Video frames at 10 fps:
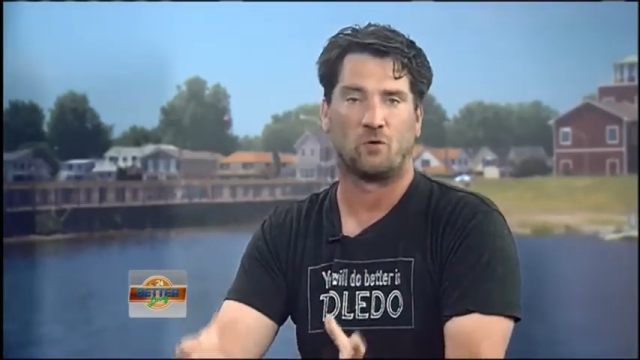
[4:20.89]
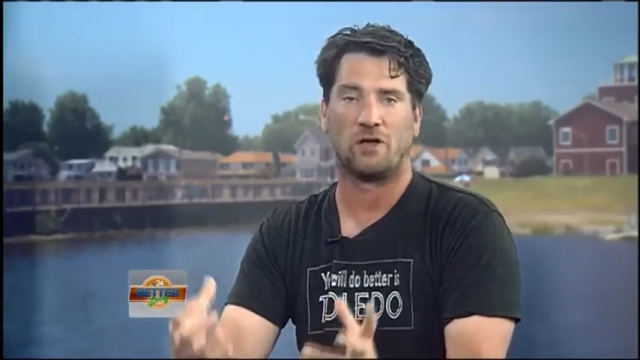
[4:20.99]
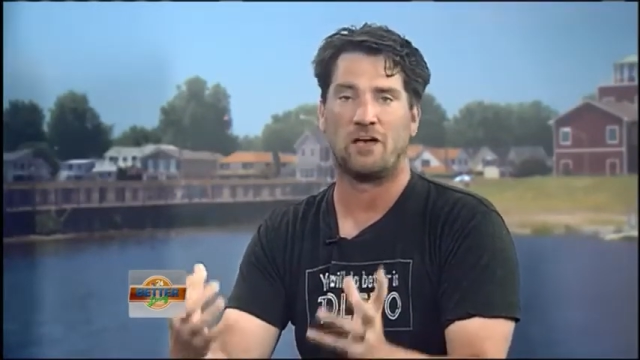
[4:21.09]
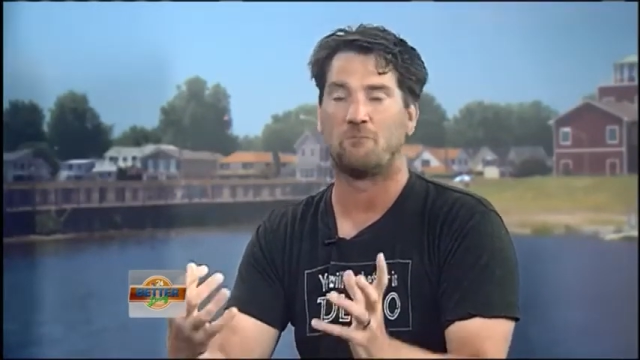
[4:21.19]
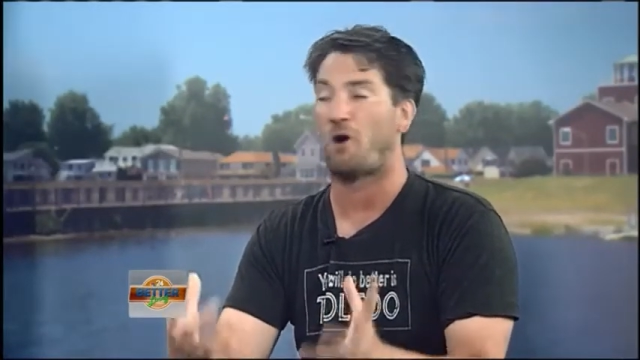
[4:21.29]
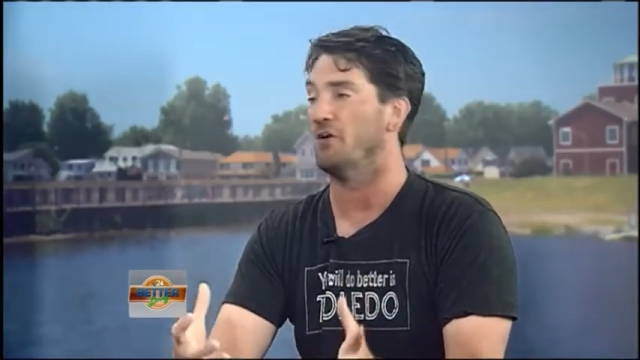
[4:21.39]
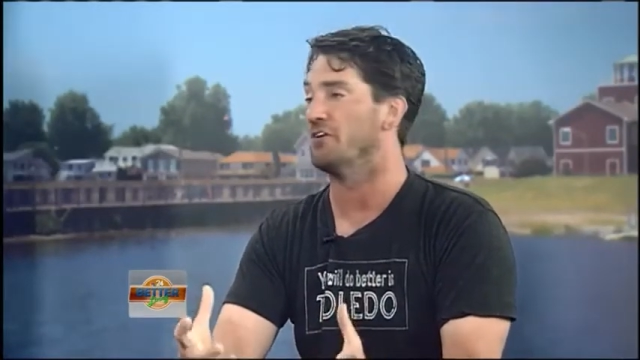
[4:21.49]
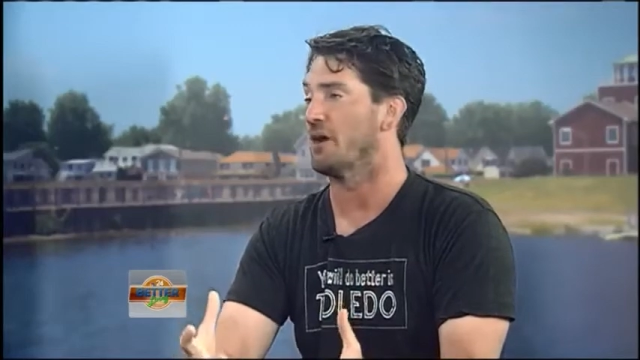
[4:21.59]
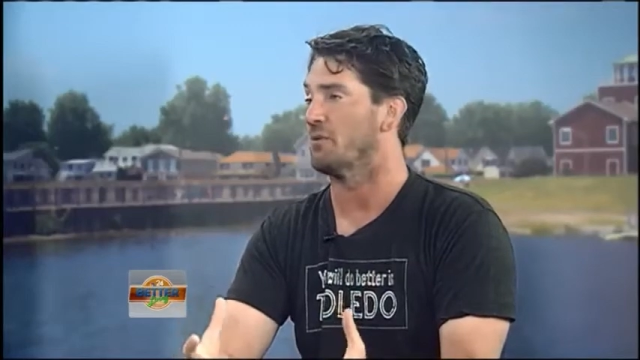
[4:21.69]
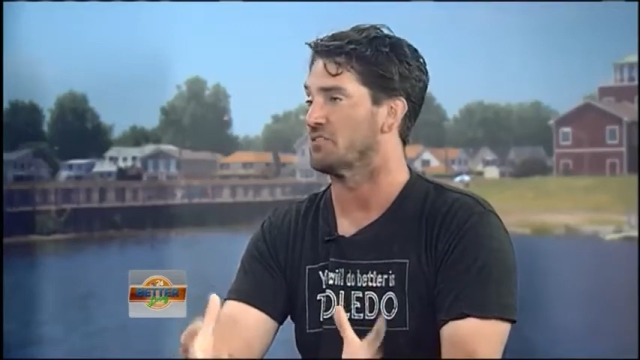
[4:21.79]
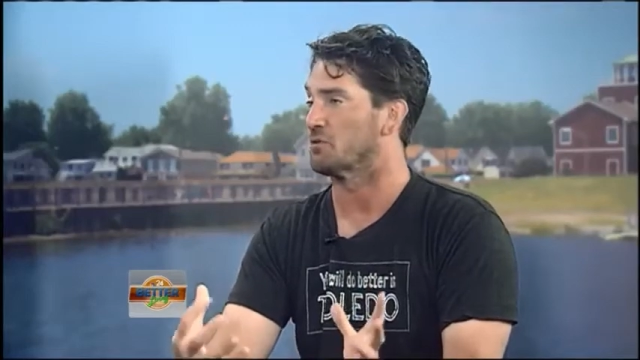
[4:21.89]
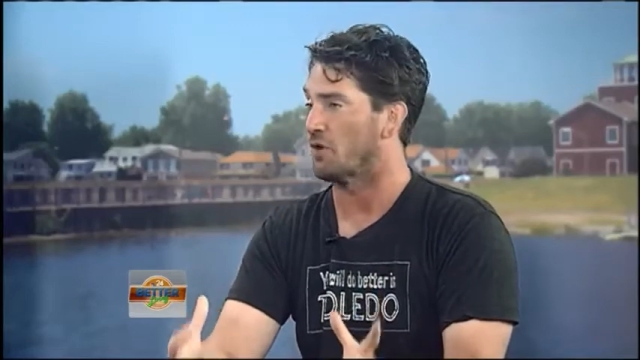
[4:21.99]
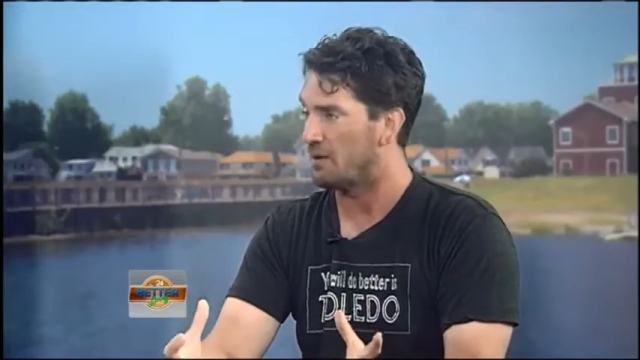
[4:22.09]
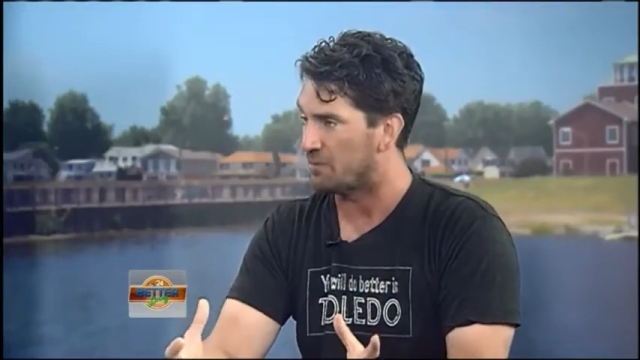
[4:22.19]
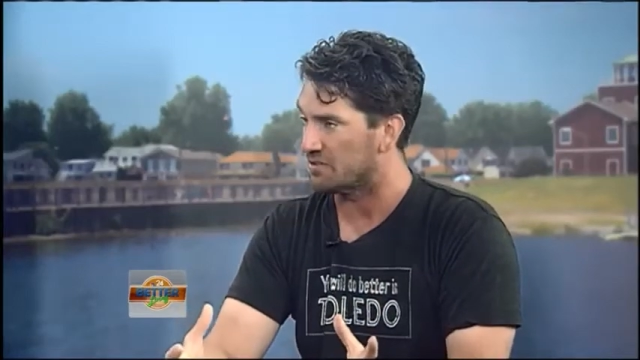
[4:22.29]
we have partnered up with some
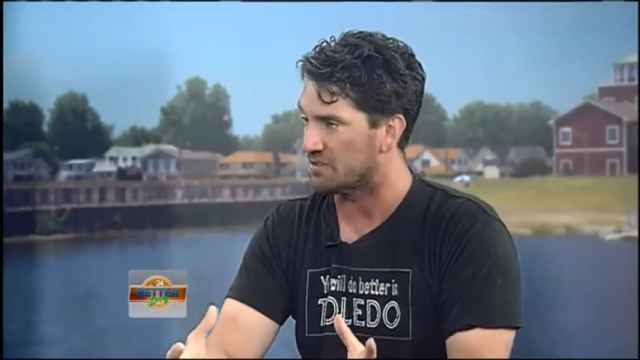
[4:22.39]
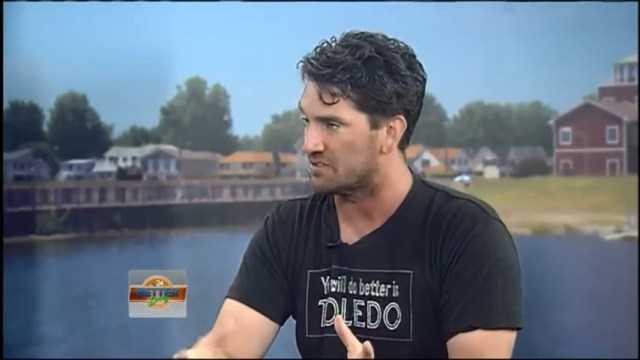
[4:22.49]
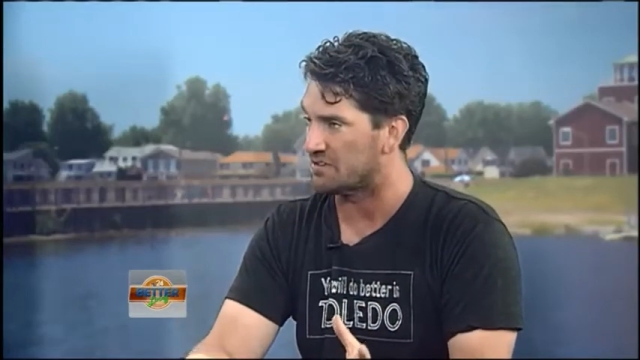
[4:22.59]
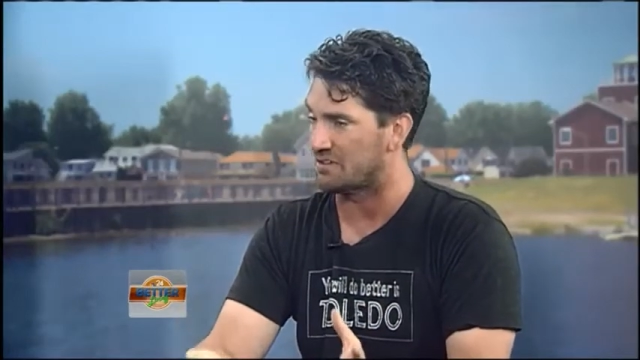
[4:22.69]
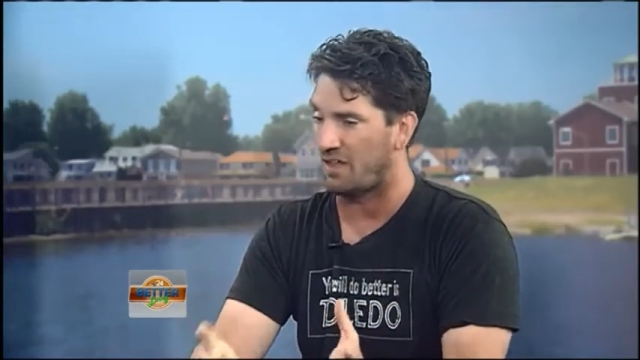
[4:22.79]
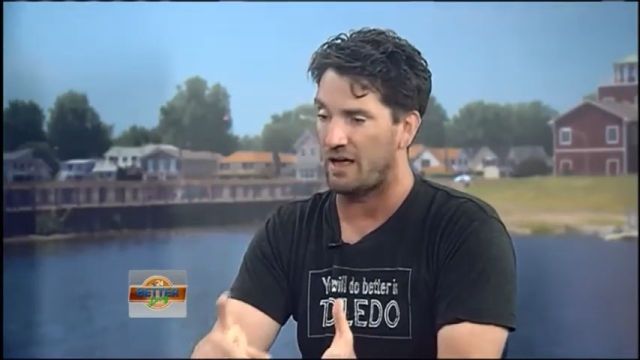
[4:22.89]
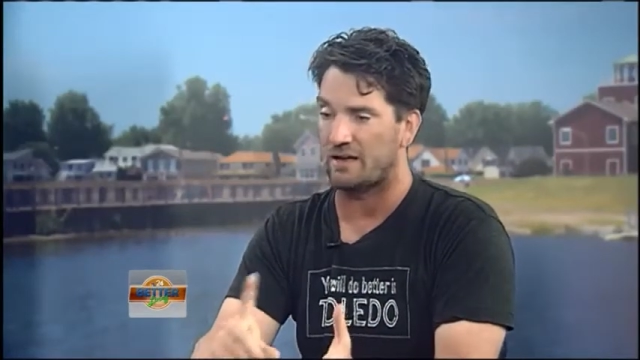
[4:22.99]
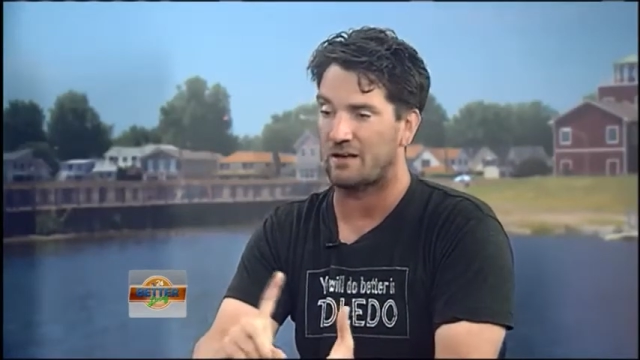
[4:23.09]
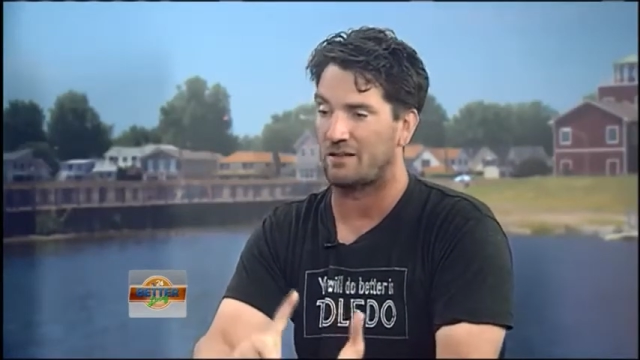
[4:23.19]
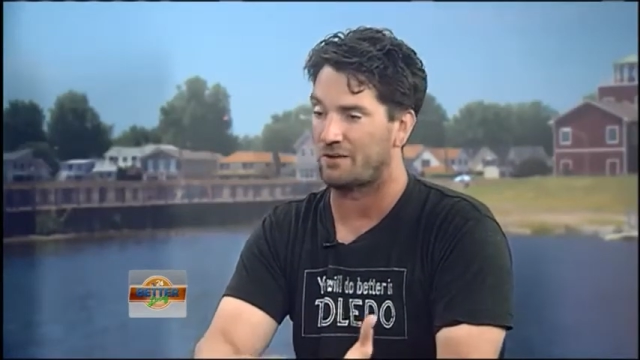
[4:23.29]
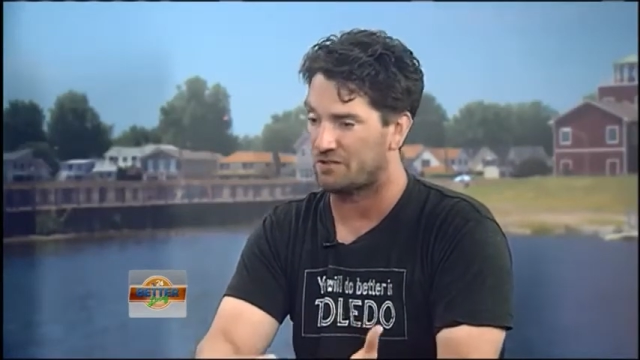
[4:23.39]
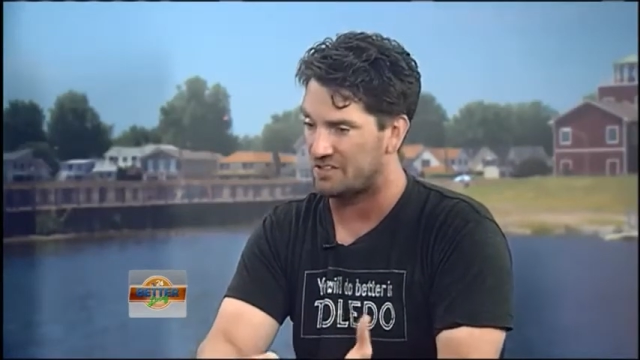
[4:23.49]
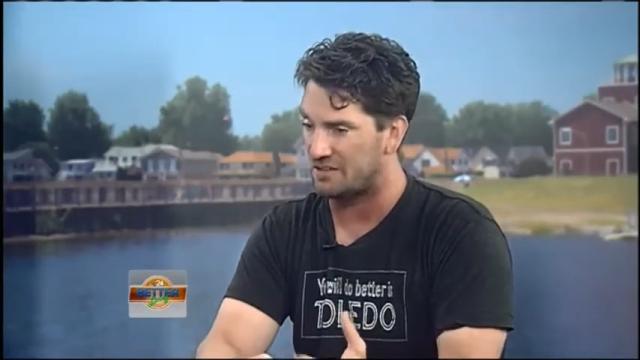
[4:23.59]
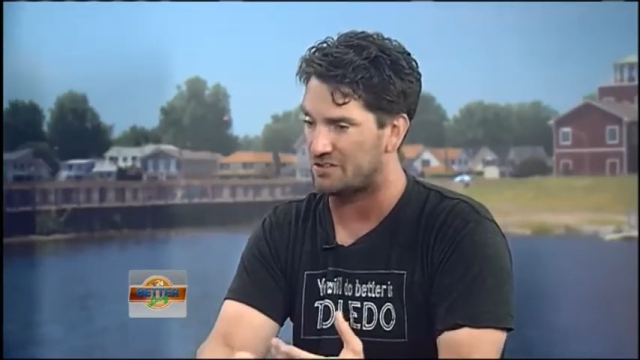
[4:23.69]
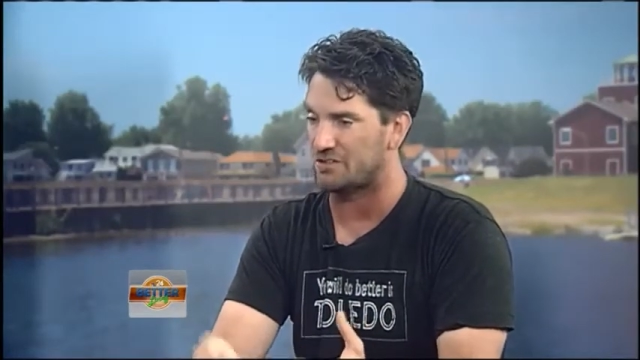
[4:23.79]
great businesses like Little
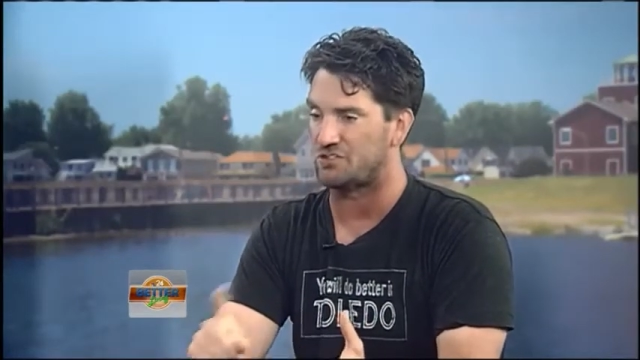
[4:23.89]
Caesars,